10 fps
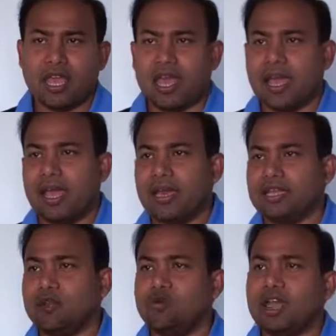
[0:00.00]

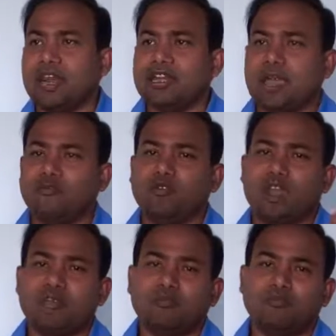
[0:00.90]
and you can time to
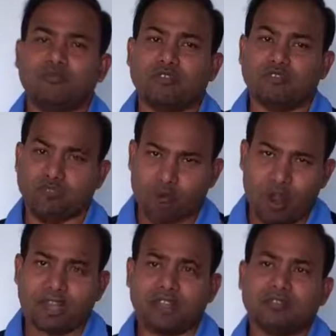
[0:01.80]
time, if you
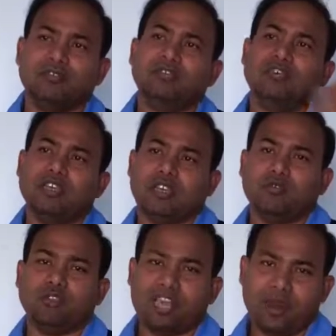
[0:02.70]
want,
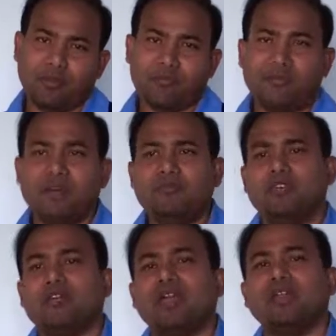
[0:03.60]
with the help of them, you
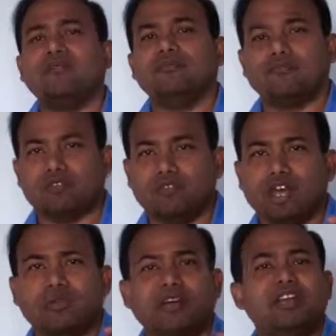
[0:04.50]
can do the
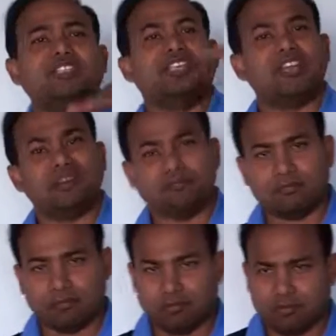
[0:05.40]
upgradation
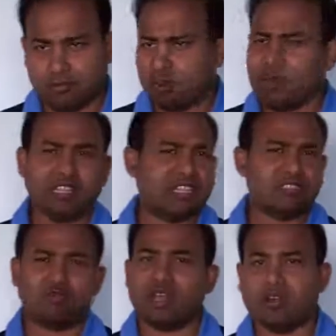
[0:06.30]
and so many things
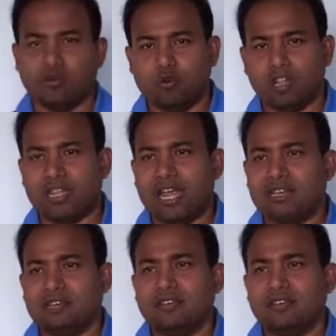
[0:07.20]
you can do on that,